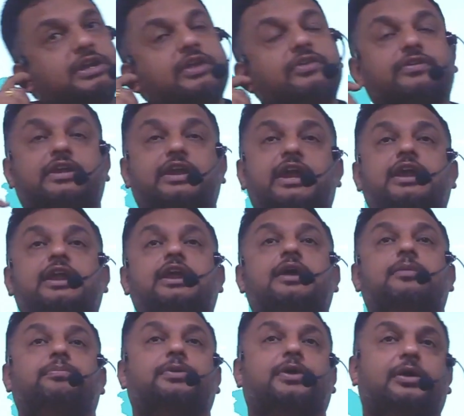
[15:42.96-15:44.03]
is creating
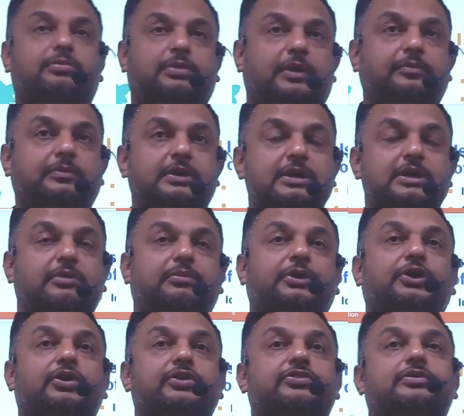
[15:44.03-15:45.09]
a problem
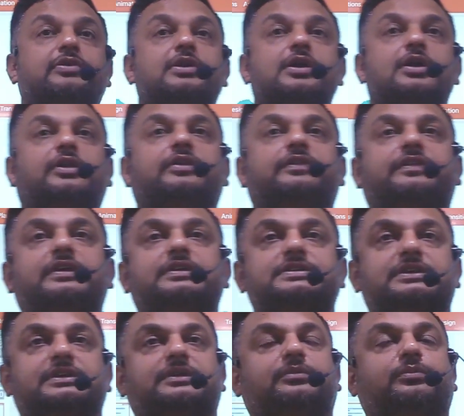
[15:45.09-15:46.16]
because
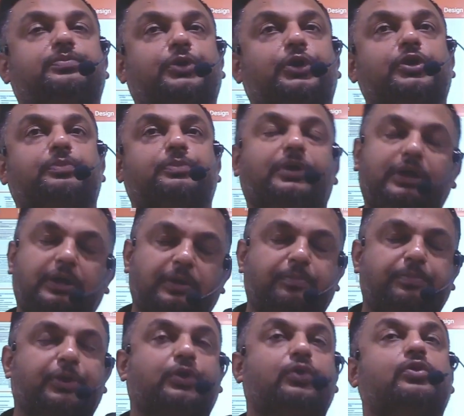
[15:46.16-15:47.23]

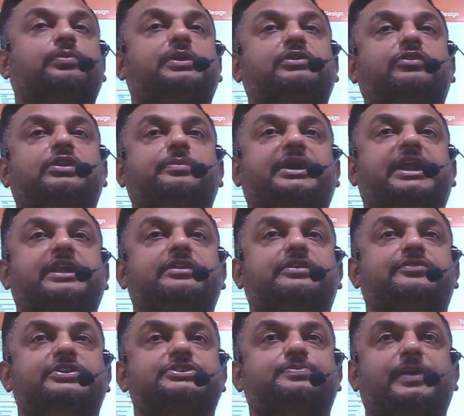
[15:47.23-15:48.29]
procurement will be done
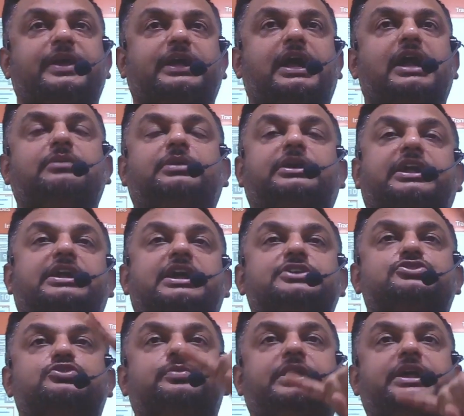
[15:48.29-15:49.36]
in West Bengal, but it
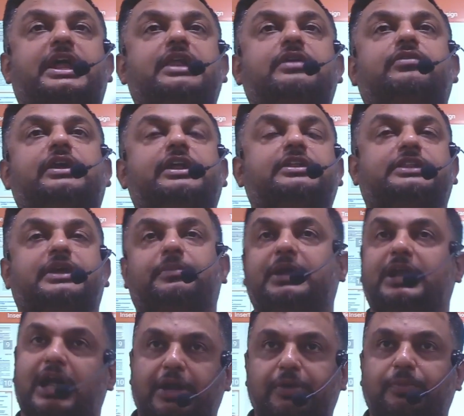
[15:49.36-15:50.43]
has to be delivered in
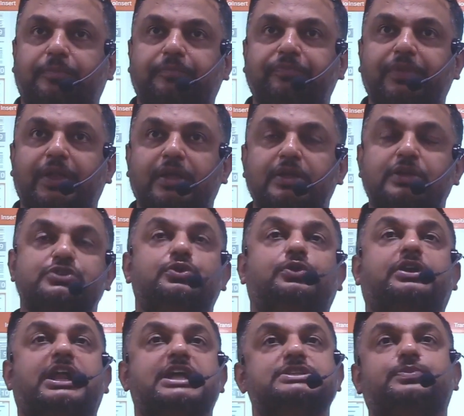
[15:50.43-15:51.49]
Tamil Nadu. So
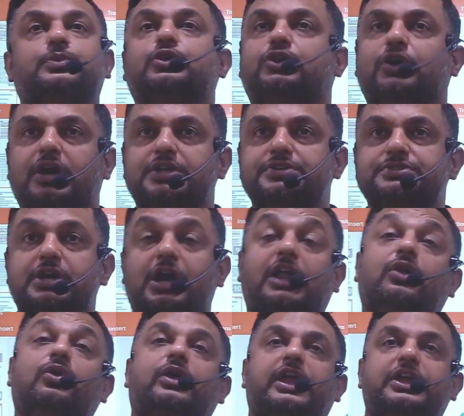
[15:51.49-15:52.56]
transport cost,
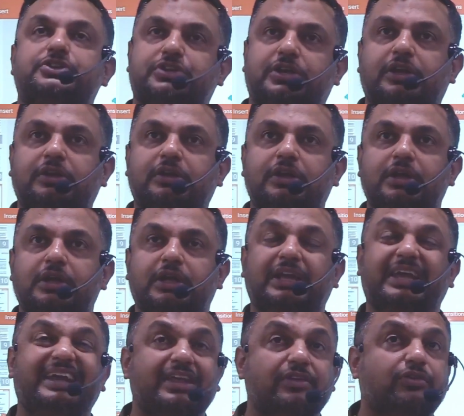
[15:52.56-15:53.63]
allocation,
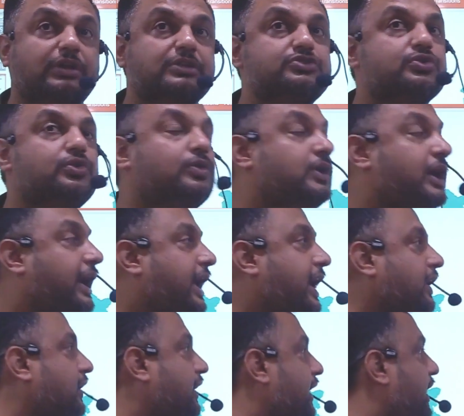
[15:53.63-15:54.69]
it is also
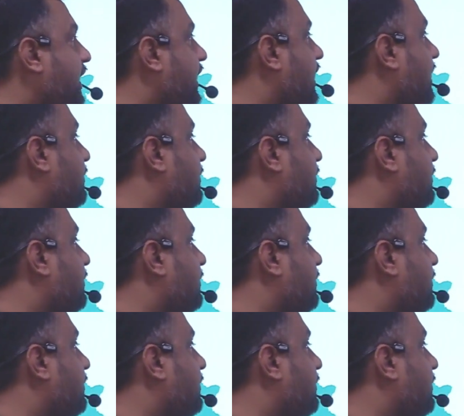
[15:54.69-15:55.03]
again creating a